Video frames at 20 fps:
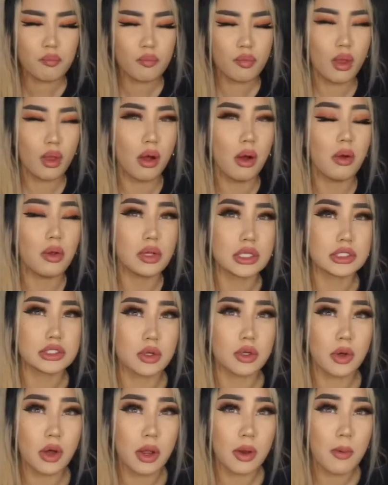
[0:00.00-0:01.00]
Oh, that's so
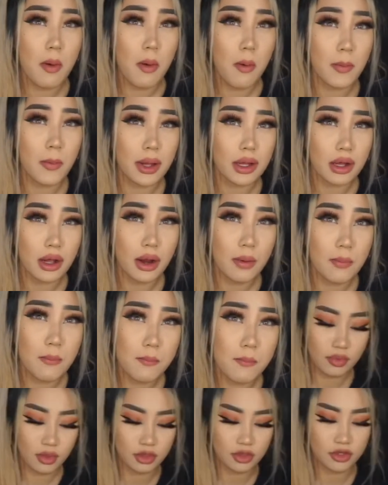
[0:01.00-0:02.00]
good. Oh my god.
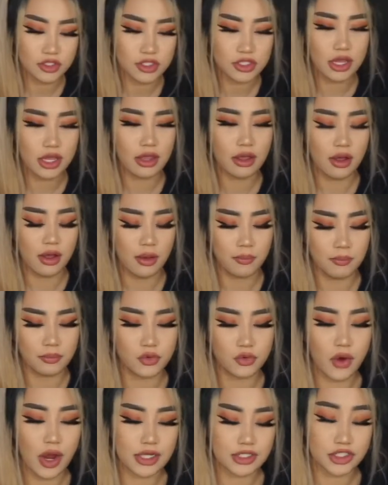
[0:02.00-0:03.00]
There's like um
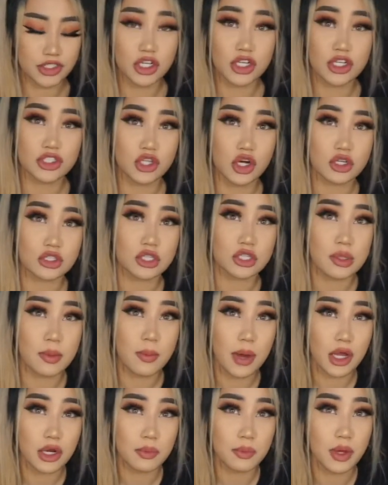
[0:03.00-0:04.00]
grass jelly chunks on the
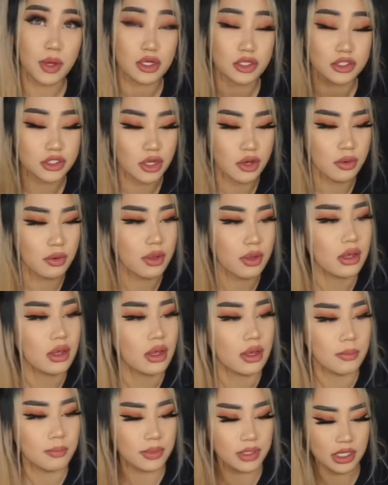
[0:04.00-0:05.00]
bottom also,
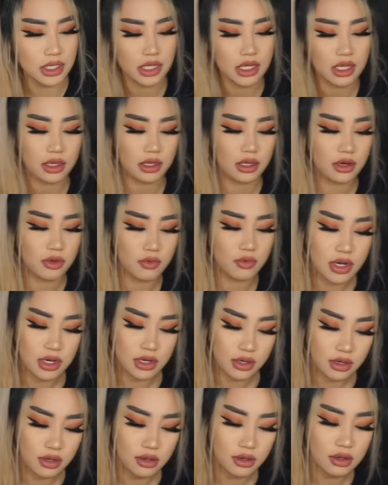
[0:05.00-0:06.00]
but I can't get it right
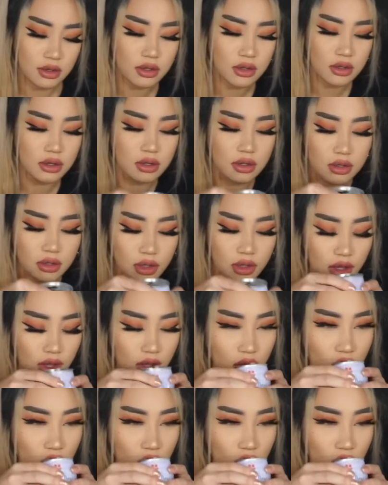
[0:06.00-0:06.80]
now. Okay.